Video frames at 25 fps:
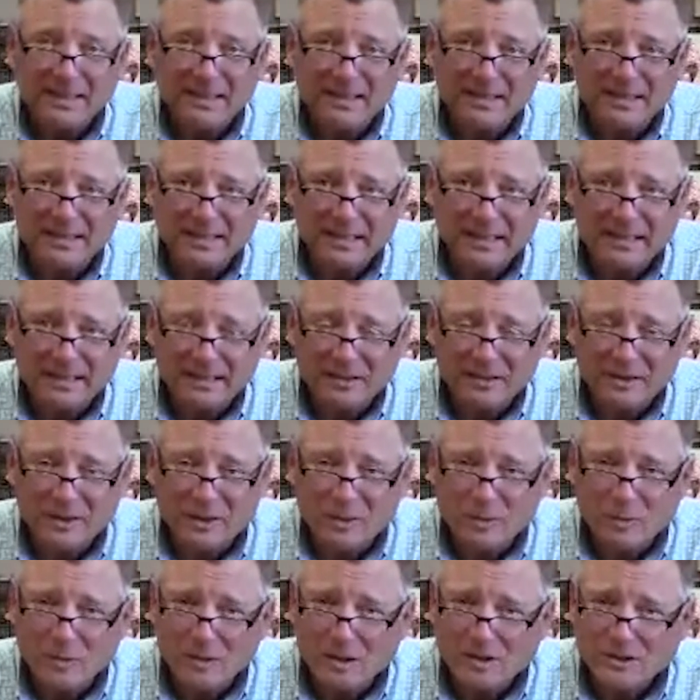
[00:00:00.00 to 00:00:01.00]
Now, the
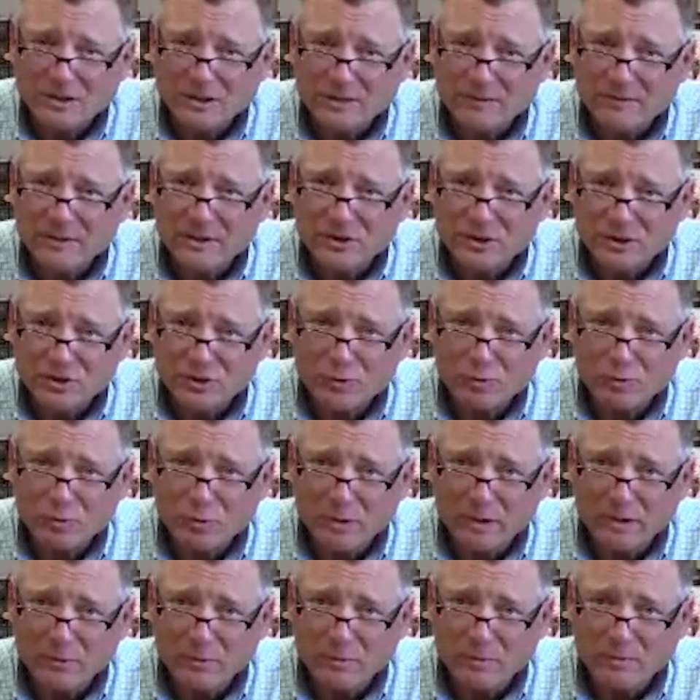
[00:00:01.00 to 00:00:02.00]
crux of this
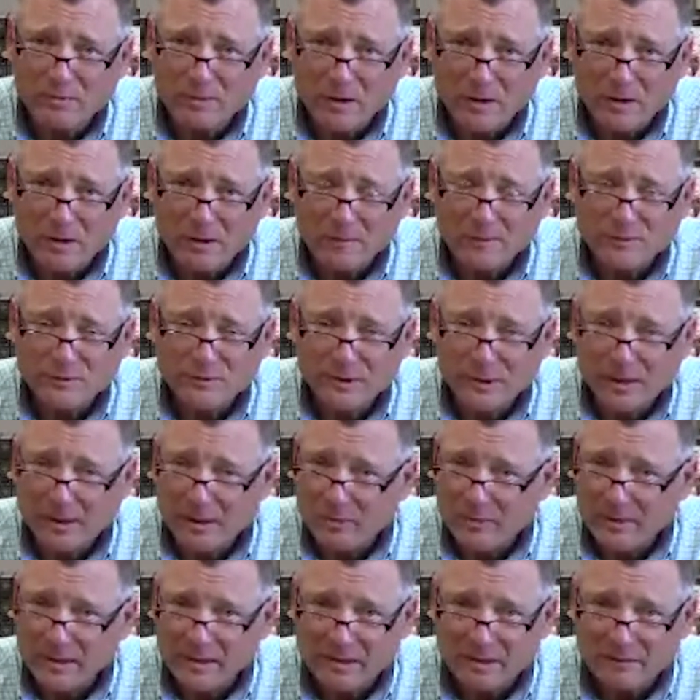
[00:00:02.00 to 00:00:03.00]
story revolves not
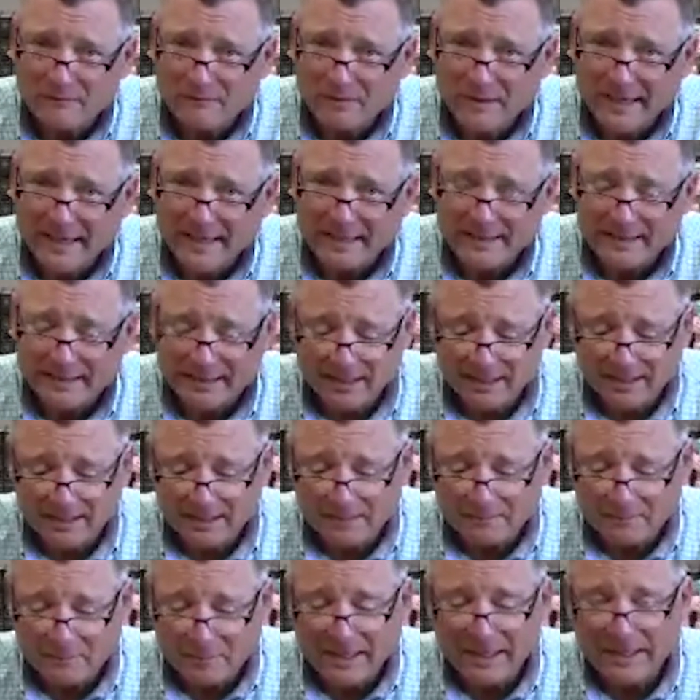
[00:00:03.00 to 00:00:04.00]
around the fact
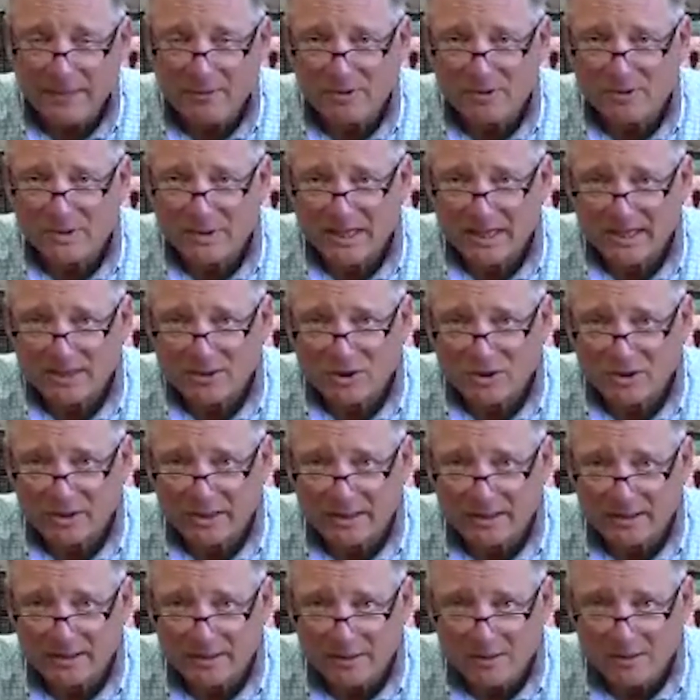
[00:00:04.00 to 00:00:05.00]
that Peter is
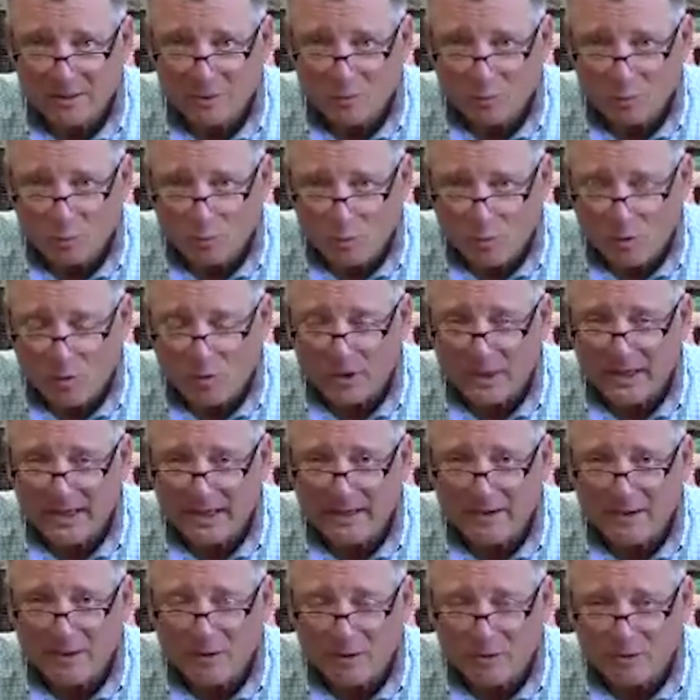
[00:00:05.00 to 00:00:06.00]
actually
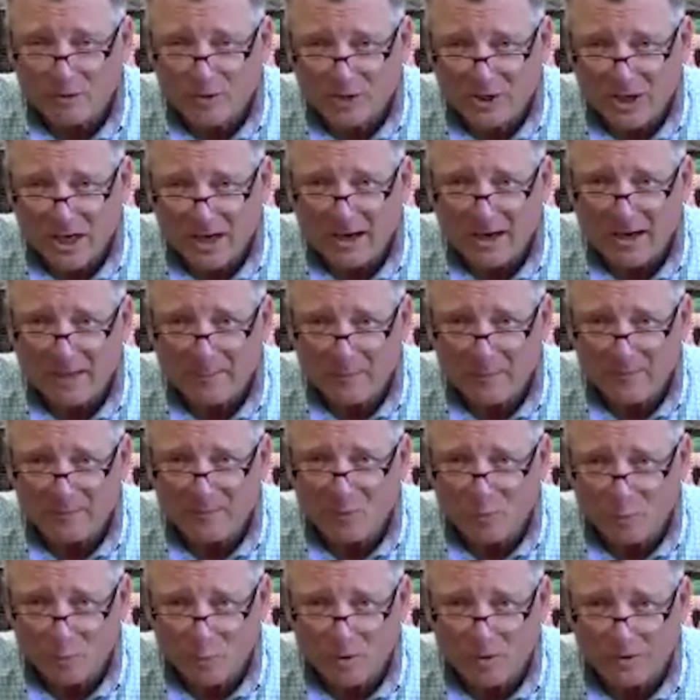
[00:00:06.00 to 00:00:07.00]
walking on top of
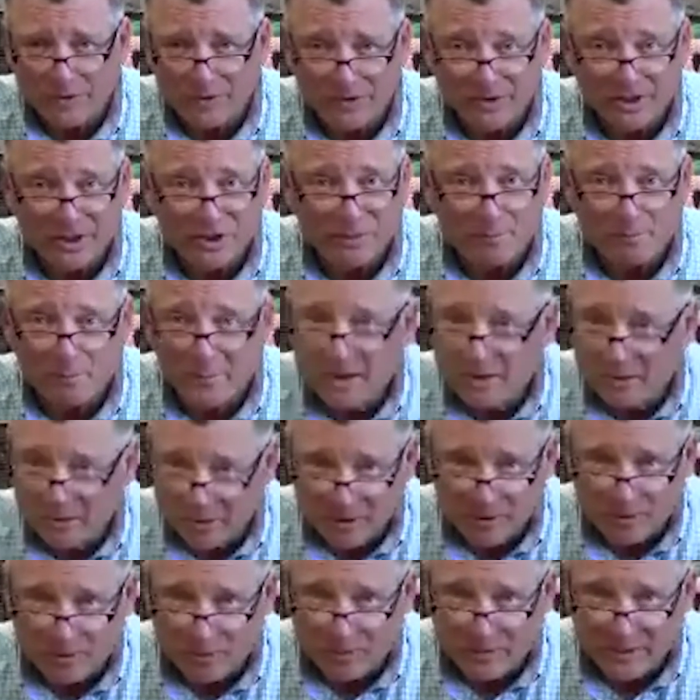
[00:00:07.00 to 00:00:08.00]
the water, this
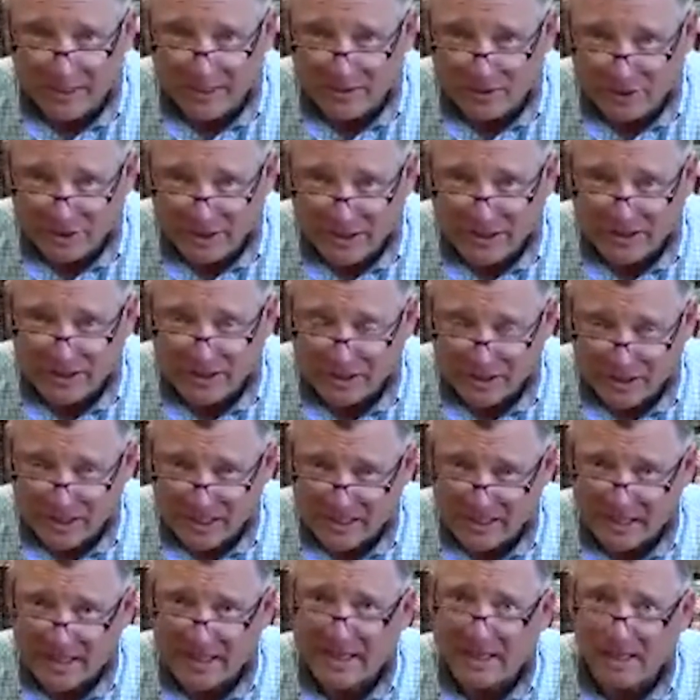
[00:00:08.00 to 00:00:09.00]
miracle that Jesus
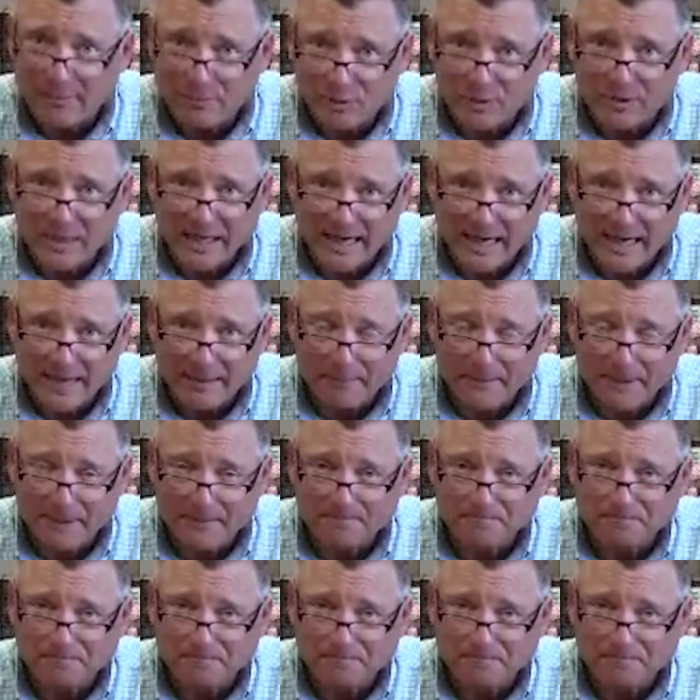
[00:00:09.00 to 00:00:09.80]
has enabled to happen.